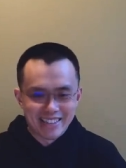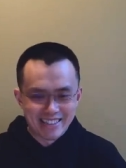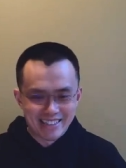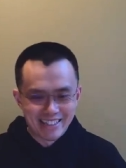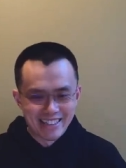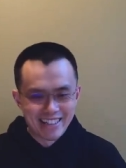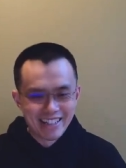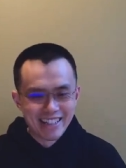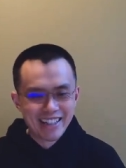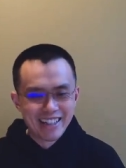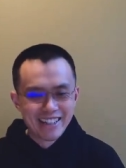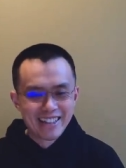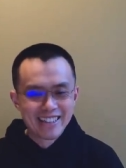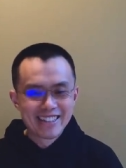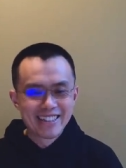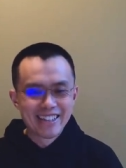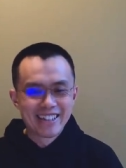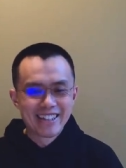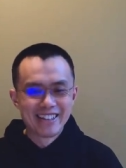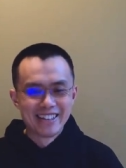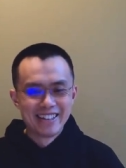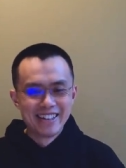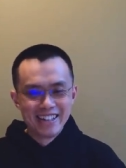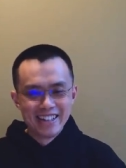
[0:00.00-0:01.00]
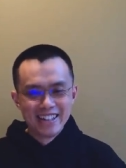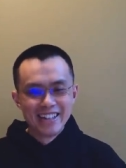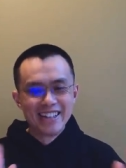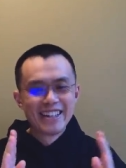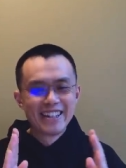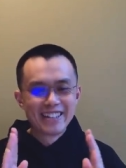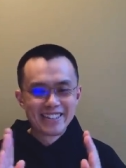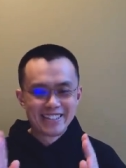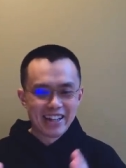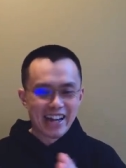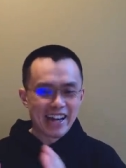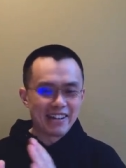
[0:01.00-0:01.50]
seconds. so,
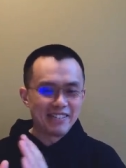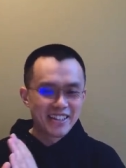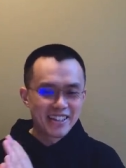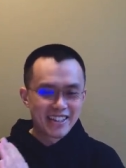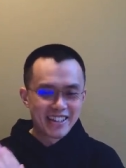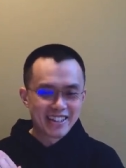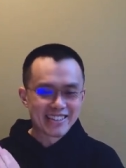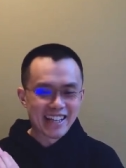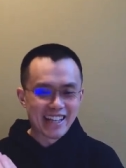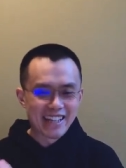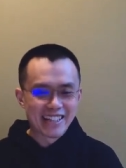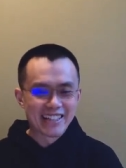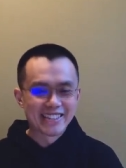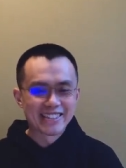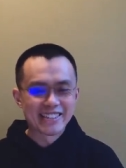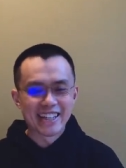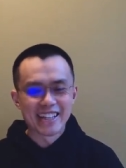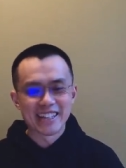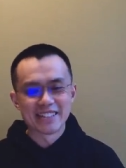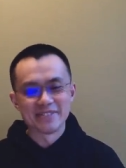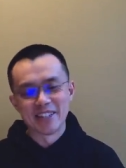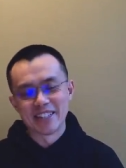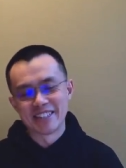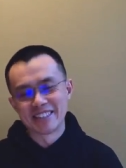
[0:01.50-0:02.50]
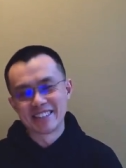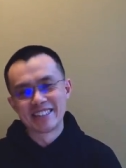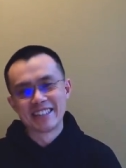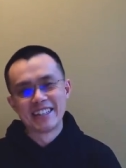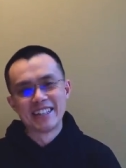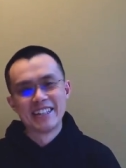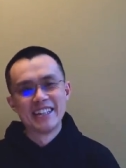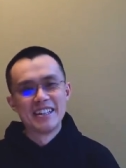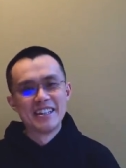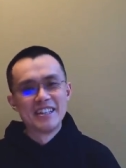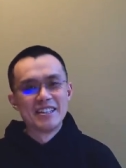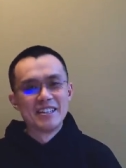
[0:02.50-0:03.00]
so everything's like in
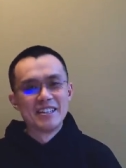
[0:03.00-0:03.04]
segments.